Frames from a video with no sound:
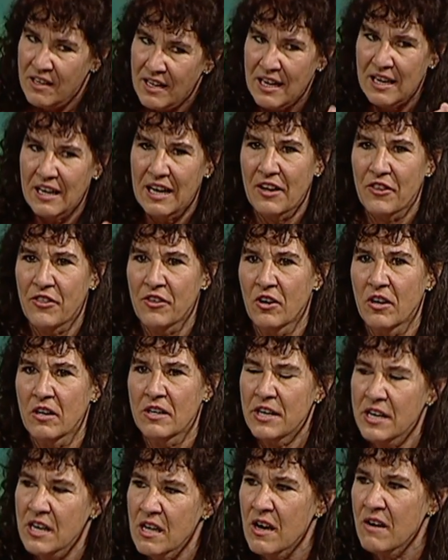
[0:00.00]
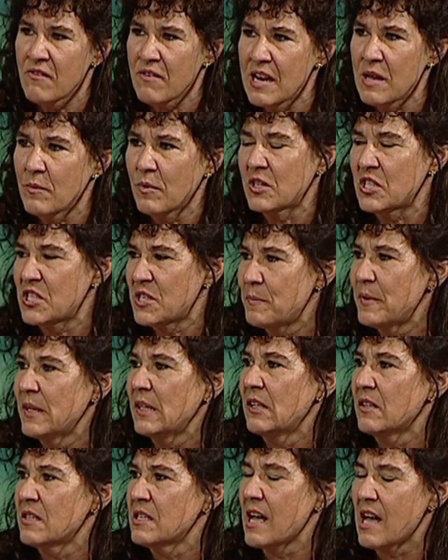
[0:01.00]
And I thought, you know, I really want to
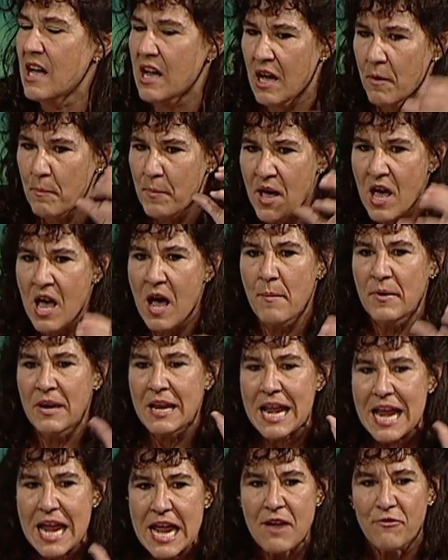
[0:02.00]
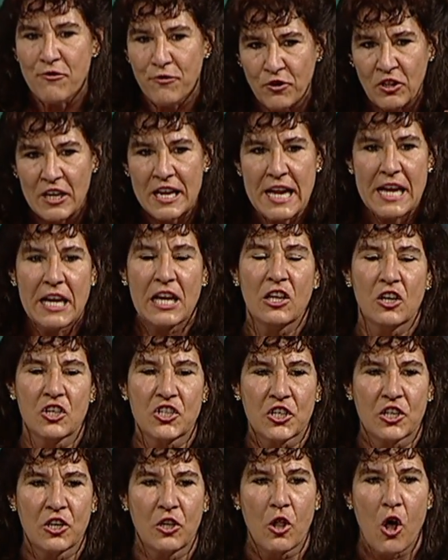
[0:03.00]
build a permanent, fully
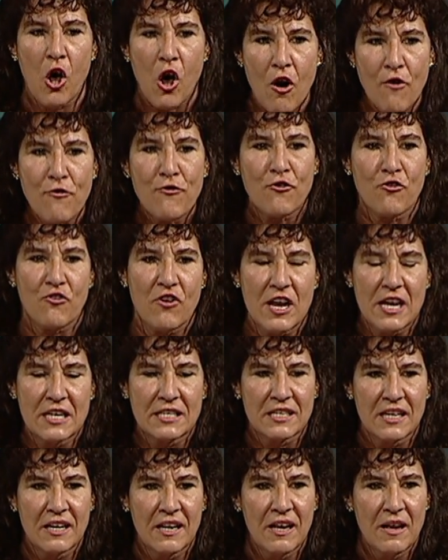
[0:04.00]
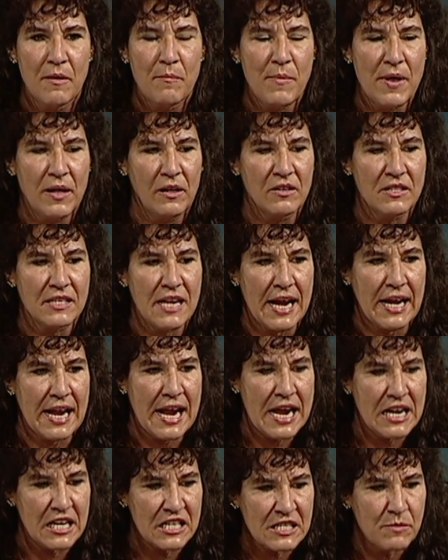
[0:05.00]
ecological, off-grid building
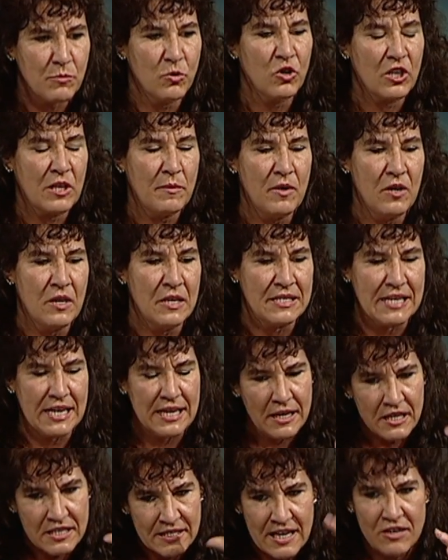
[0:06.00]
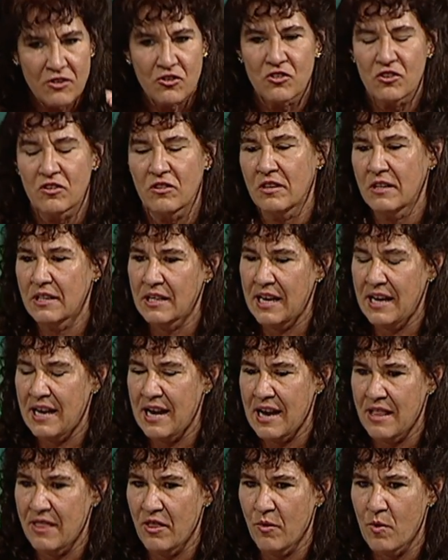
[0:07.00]
in a small community,
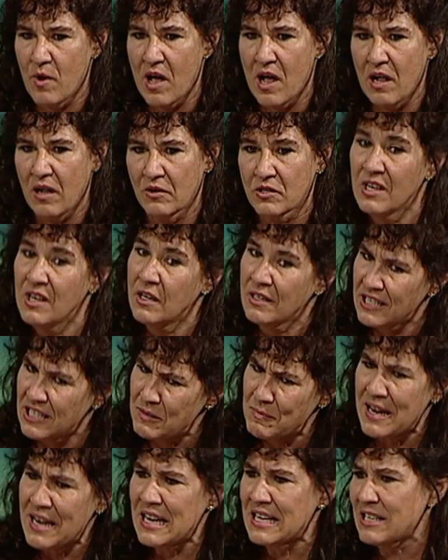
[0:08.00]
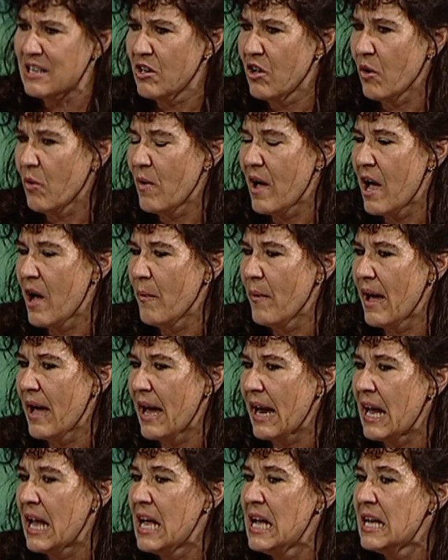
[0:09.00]
centrally in the world. Tasmania's a long way
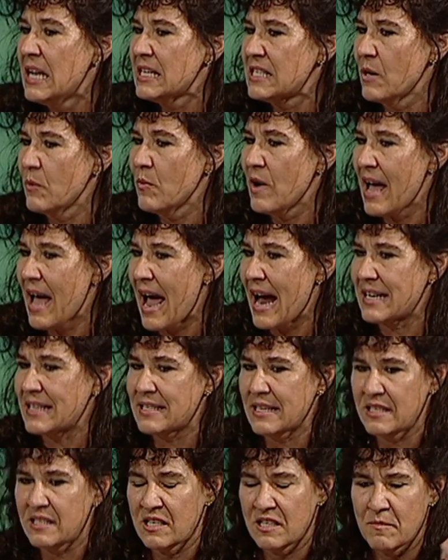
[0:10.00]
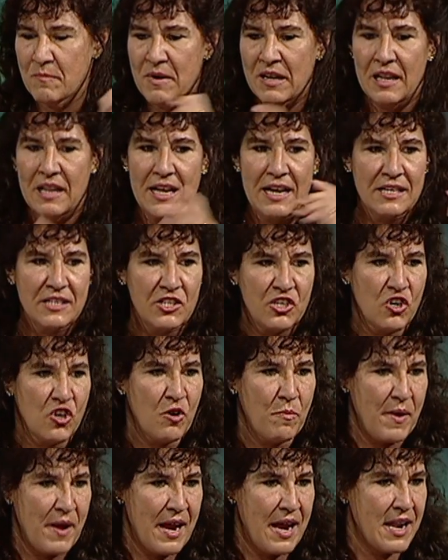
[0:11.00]
away, somewhere access to the Middle East,
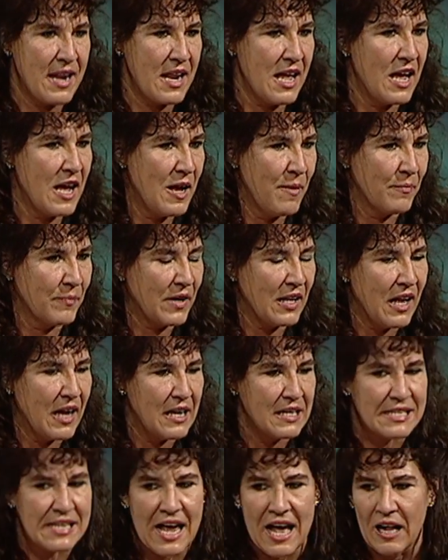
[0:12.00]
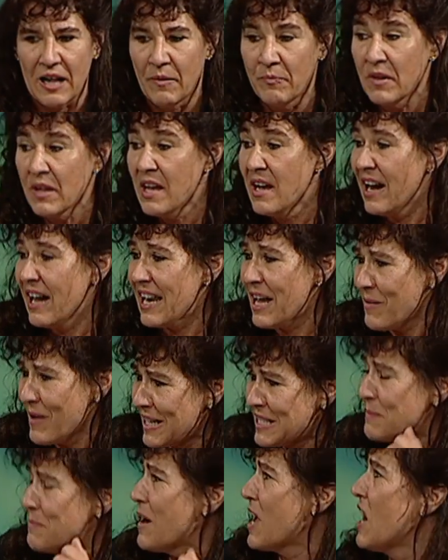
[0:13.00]
European clientele. And I
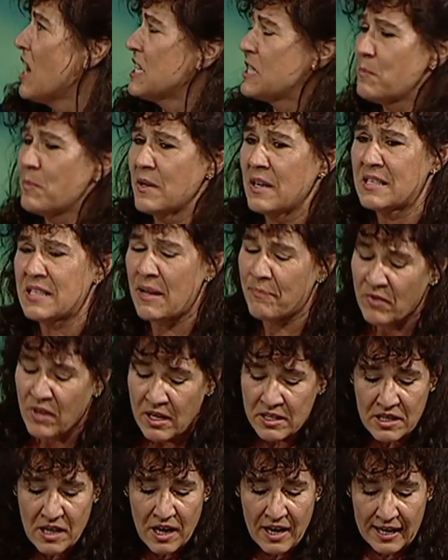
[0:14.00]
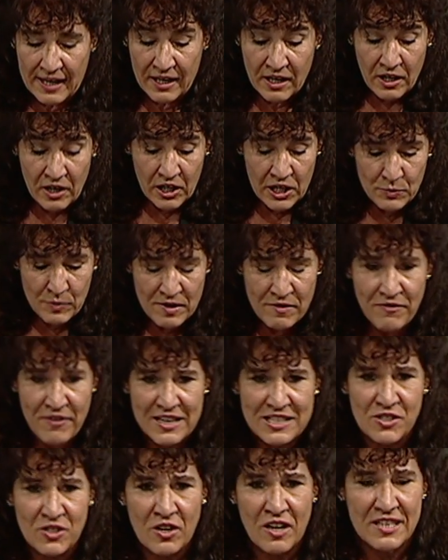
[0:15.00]
went to my husband, I said, darling, could we
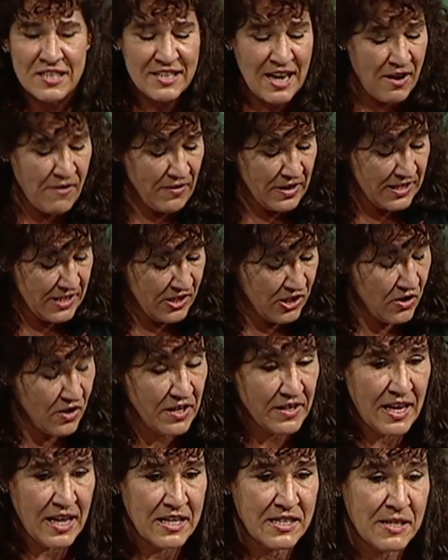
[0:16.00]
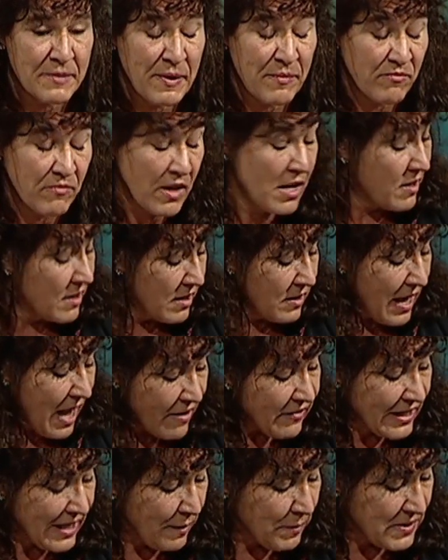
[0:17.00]
invest all our savings in doing this? And he went,
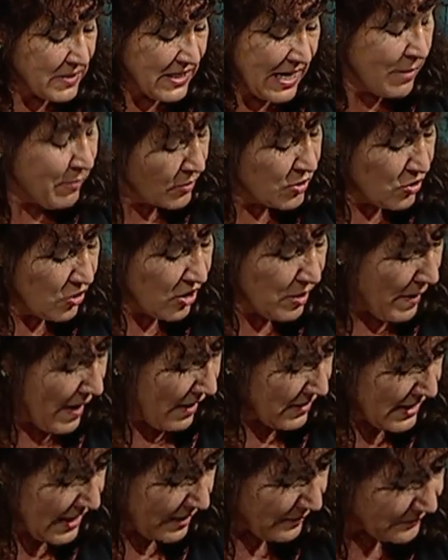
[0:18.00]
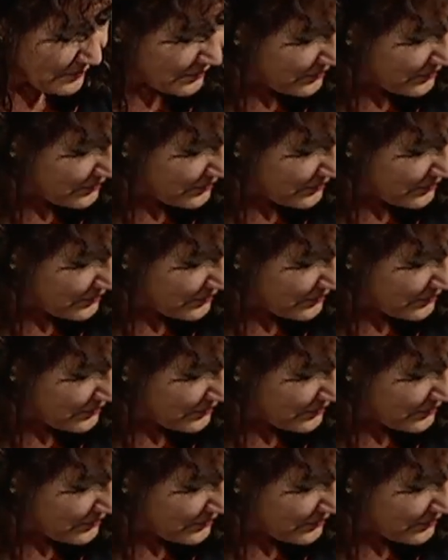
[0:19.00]
have a cup of tea and we'll talk about it.